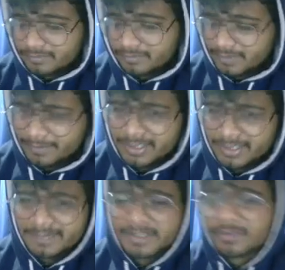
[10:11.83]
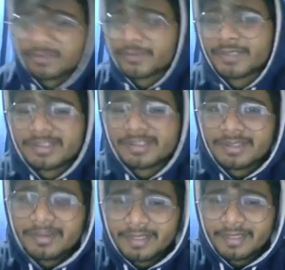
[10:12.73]
Please go through this.
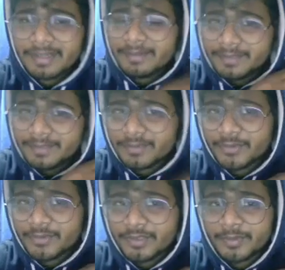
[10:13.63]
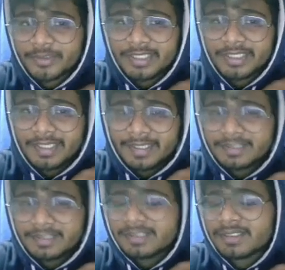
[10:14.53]
Okay, please go through this because this
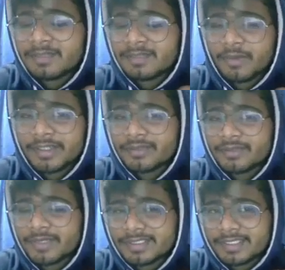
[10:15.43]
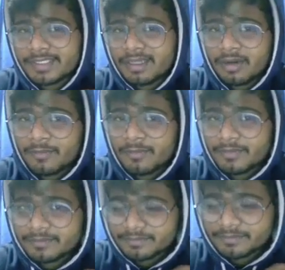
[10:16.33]
is important to understand how
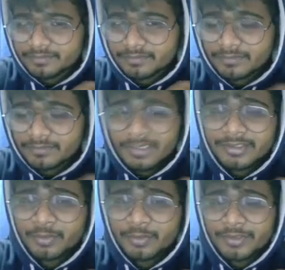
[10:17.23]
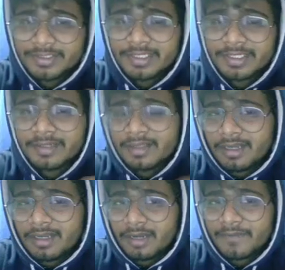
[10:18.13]
this works, the
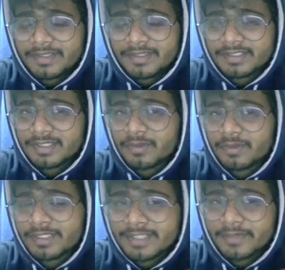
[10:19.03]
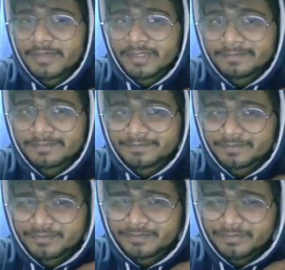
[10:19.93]
how functions are calling each other. Okay,
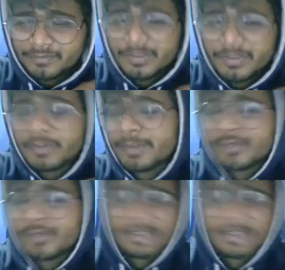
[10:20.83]
we'll be using